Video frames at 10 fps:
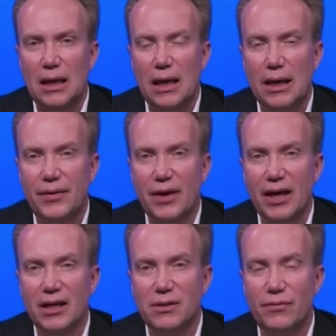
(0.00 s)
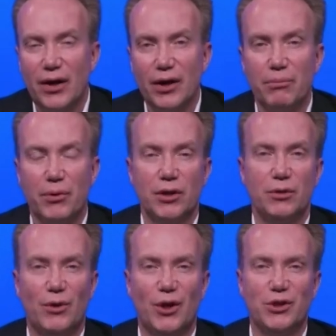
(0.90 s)
I think it's very
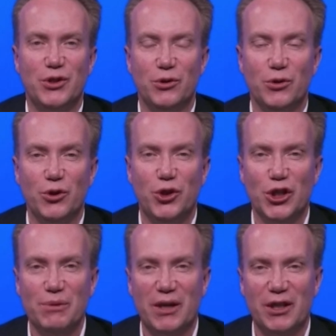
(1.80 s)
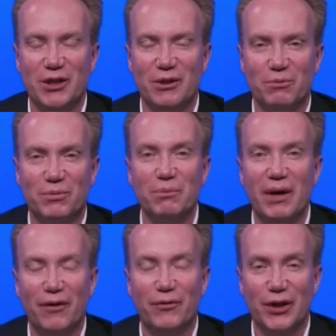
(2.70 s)
important what you just mentioned
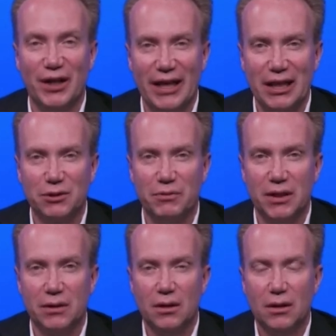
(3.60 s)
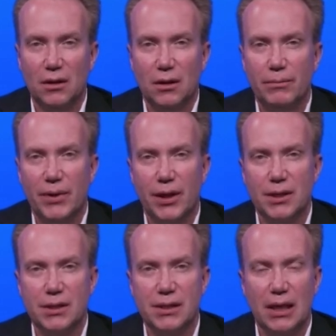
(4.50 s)
prepare for the next one
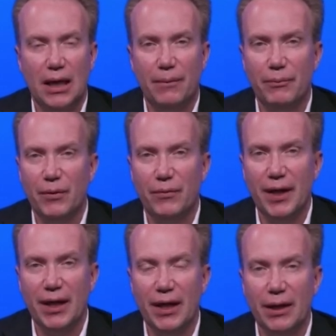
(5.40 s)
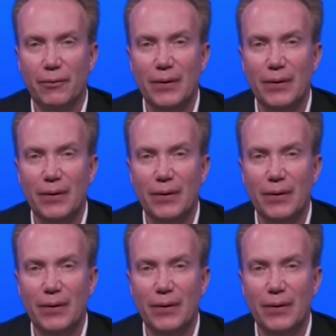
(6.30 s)
because um, we